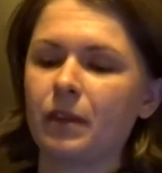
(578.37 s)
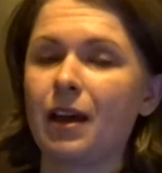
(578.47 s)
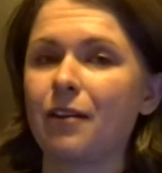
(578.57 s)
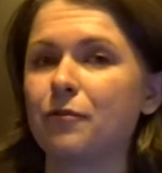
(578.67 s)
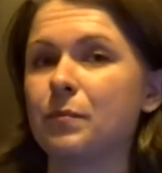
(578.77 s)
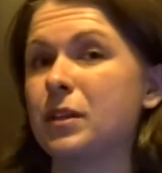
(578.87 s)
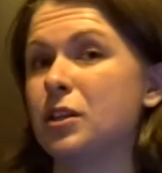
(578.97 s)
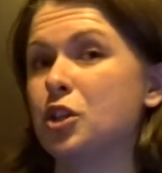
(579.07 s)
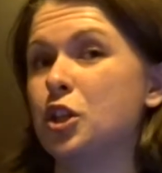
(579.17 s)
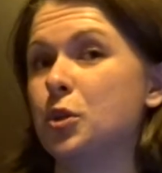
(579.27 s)
have been
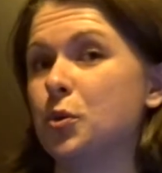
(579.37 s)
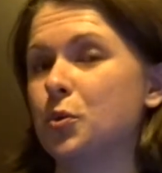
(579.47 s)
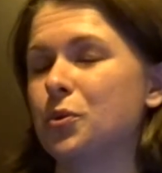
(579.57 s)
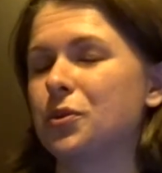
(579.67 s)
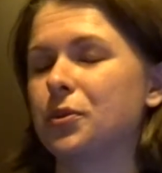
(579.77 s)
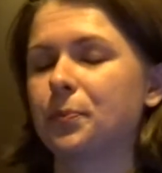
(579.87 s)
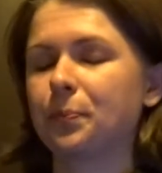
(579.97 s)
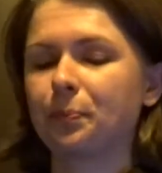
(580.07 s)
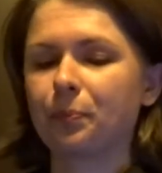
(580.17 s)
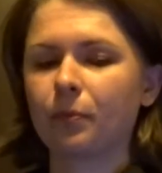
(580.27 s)
used,
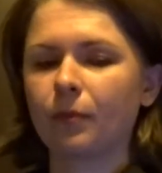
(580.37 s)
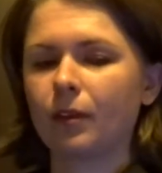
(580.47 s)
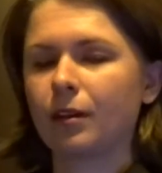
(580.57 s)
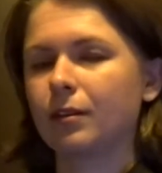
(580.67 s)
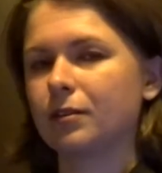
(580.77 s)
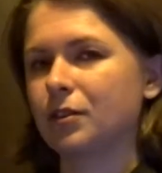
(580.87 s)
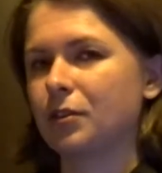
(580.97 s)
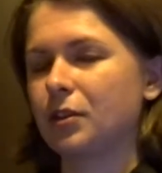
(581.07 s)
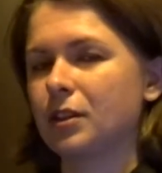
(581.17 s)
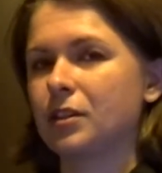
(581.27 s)
so you
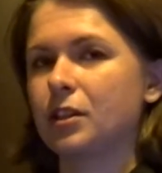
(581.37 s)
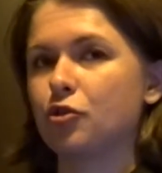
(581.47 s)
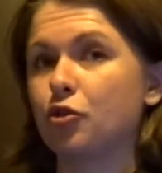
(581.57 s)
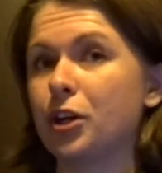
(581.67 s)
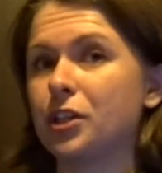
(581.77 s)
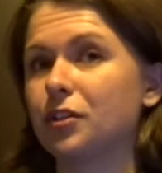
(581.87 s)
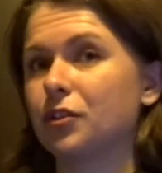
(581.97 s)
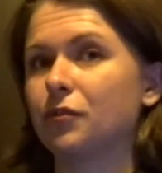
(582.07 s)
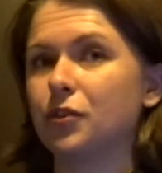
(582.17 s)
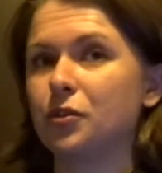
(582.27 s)
can see traces
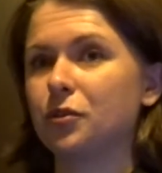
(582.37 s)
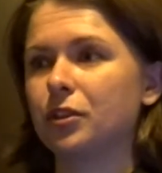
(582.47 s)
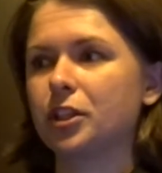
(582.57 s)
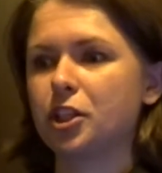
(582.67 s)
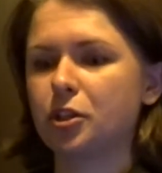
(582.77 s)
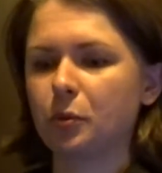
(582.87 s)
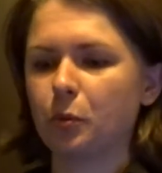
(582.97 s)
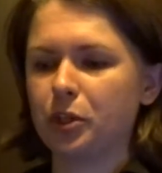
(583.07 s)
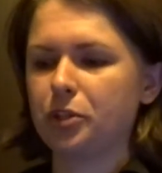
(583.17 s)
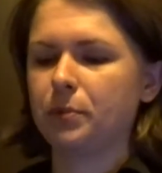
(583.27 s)
of usage,
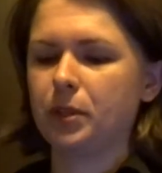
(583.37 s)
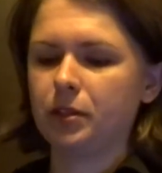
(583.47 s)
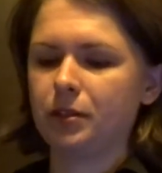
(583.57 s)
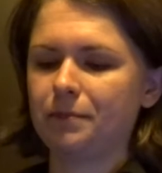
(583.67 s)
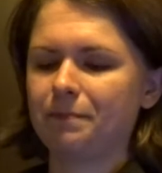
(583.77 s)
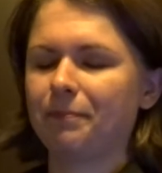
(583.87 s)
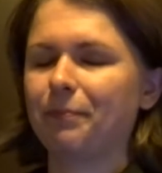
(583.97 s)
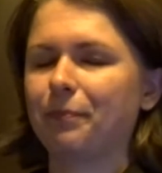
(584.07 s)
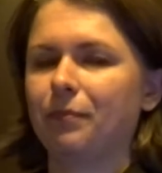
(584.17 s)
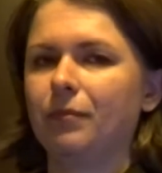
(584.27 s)
which means
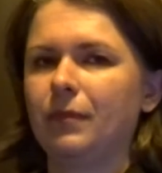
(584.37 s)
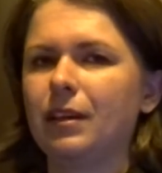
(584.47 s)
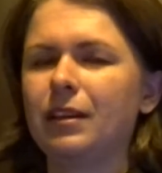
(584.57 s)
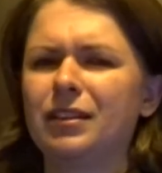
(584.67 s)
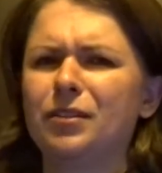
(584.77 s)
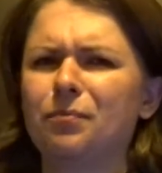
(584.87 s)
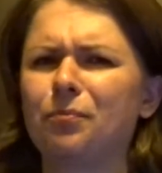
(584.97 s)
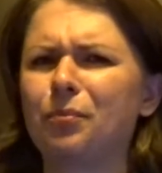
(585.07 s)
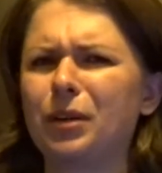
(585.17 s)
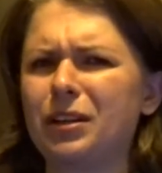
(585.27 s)
it's
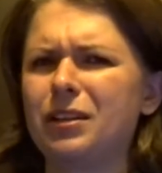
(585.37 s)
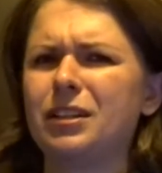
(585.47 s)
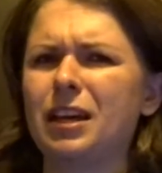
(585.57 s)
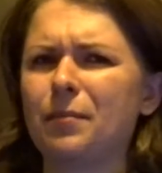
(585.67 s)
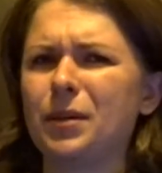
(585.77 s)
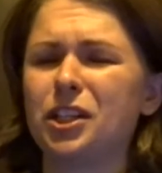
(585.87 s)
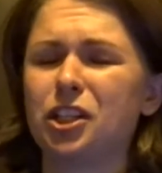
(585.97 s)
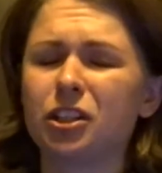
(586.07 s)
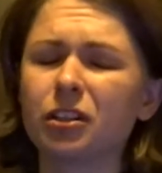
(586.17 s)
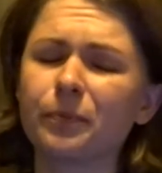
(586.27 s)
pretty damaged,